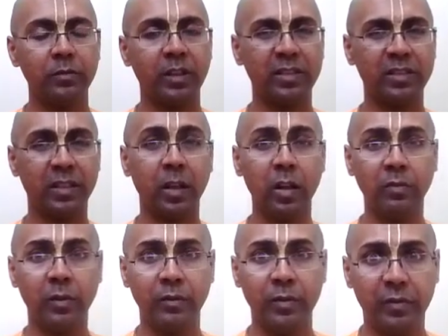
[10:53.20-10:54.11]
There is a
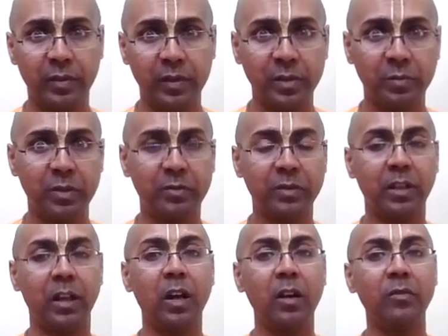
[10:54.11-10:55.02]
gulf of difference between
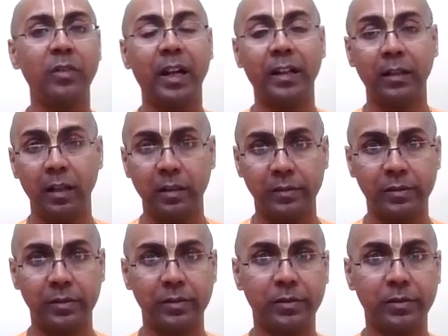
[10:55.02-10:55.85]
the love and lust.